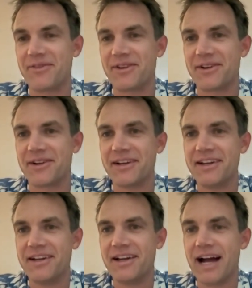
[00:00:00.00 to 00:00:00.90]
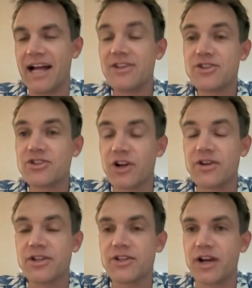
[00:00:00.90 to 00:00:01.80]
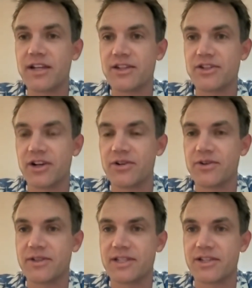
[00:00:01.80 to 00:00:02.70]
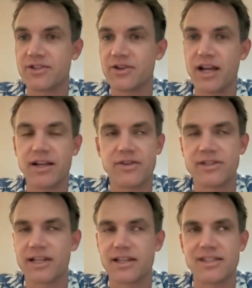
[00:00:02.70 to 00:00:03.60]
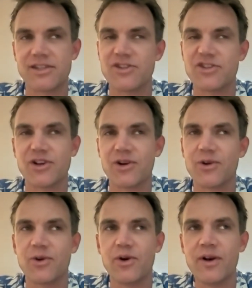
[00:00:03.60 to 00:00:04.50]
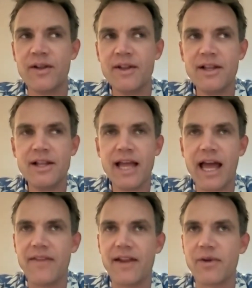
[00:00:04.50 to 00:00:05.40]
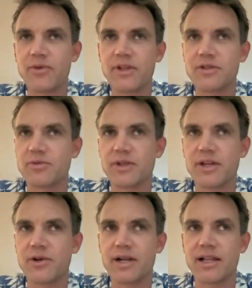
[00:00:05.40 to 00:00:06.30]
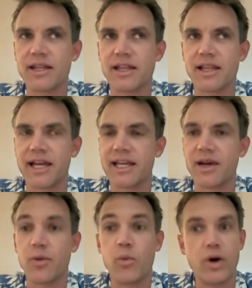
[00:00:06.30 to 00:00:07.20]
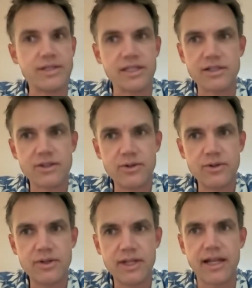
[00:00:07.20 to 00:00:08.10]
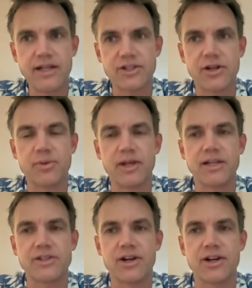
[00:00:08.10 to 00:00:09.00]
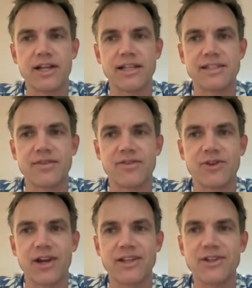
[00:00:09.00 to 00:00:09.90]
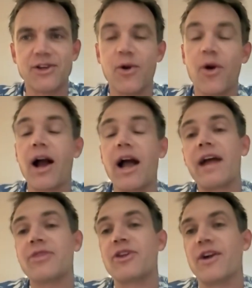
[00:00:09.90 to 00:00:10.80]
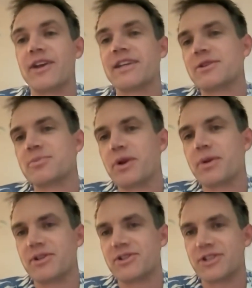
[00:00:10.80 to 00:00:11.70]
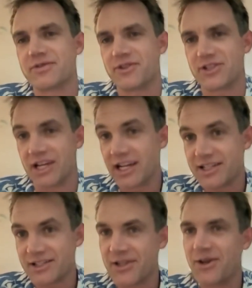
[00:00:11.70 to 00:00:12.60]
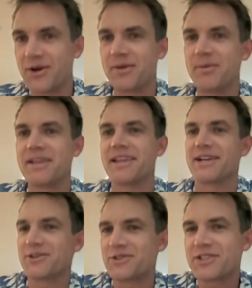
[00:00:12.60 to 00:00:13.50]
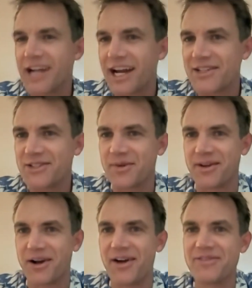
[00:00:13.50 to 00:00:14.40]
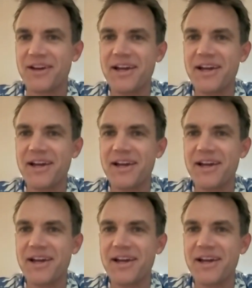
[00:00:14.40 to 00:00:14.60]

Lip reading: are I started trying to juggle in sixth grade and I was like, this is so cool. And then I realized really quickly that like it wasn't cool. And I started playing guitar like in seventh grade, or I thought that because it's pretty much just for chicks, you know what I mean? Like you're just kind of showing off.